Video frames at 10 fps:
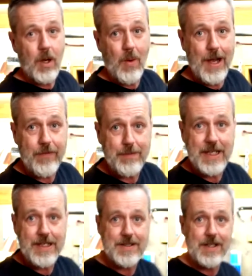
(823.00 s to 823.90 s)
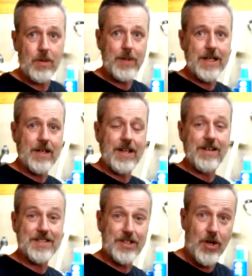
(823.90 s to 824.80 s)
away from me. You can see the window there,
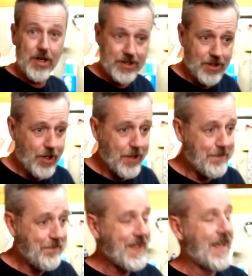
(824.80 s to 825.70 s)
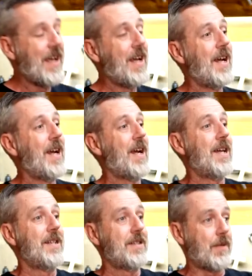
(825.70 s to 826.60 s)
it's night time.
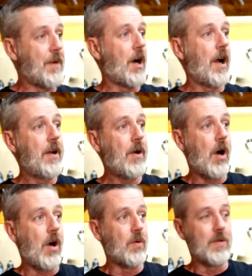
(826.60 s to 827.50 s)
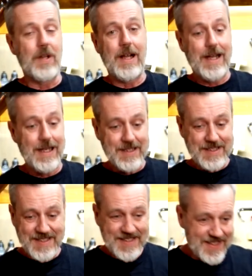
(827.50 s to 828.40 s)
Tomorrow I will
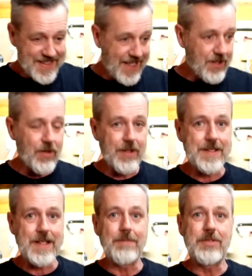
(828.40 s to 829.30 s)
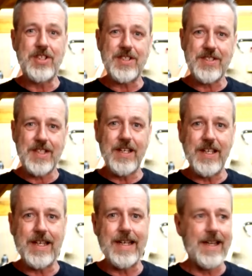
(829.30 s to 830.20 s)
set all this up just so you
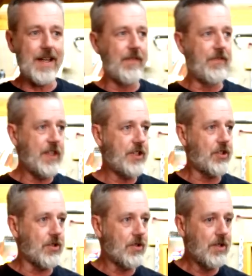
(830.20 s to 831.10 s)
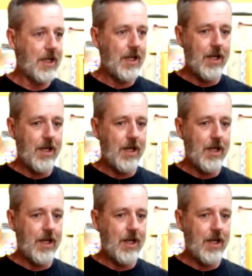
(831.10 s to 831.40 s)
can get a visual